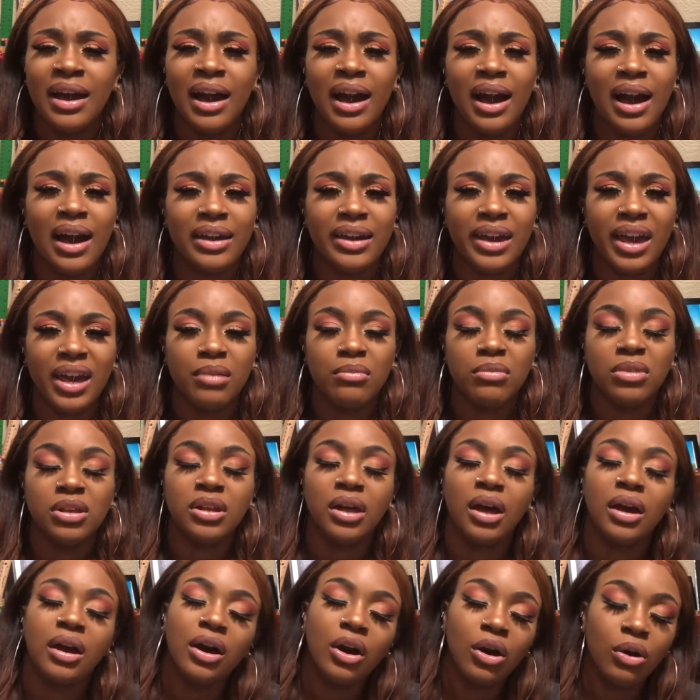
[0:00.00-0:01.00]
I can't be
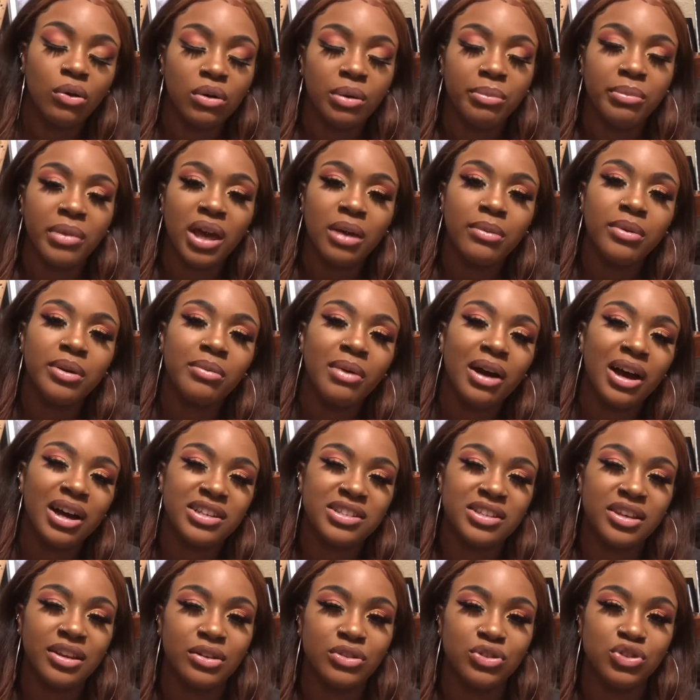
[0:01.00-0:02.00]
like, oh well, maybe my
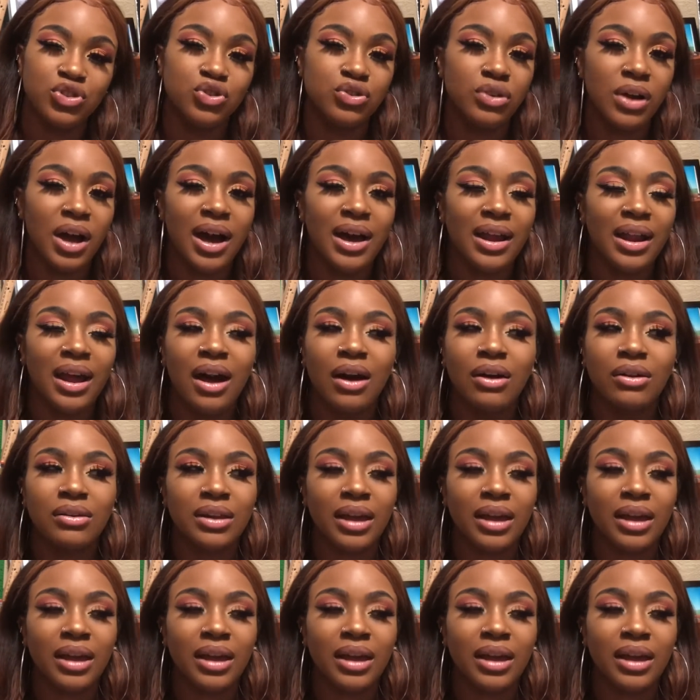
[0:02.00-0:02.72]
eyeshadows dried out.